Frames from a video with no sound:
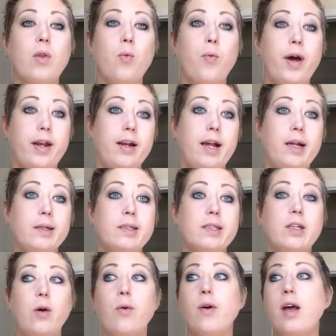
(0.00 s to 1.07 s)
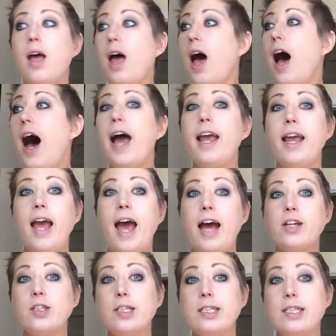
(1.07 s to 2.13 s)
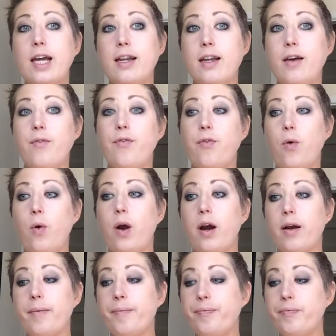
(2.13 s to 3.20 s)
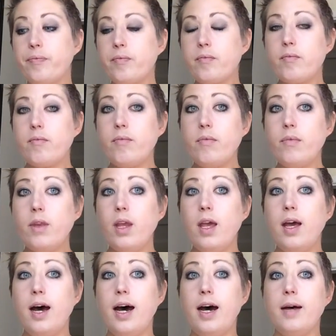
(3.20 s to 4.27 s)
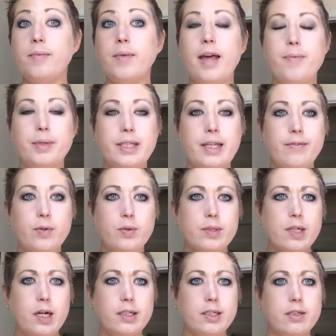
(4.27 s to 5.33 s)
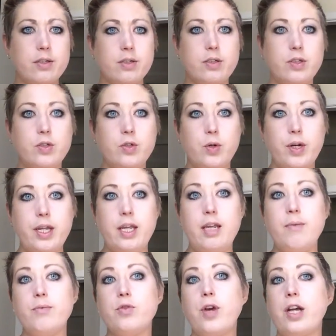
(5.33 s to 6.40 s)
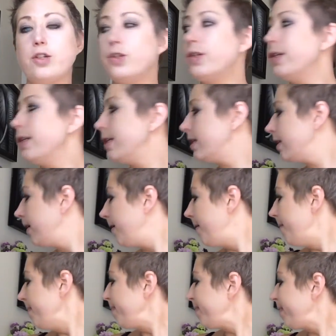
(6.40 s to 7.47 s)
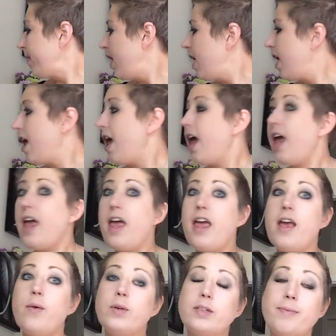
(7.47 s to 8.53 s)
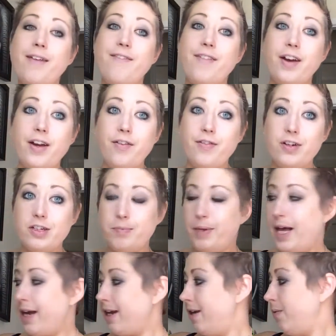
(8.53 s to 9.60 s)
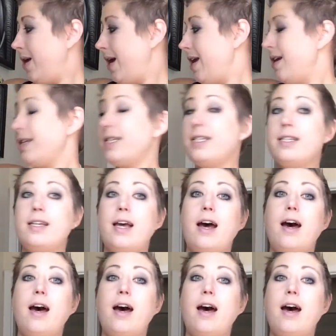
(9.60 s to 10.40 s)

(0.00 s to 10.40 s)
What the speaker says: whatnot else. So I actually signed up for I believe it was called Story Keep Treasures. It was my very first black and white.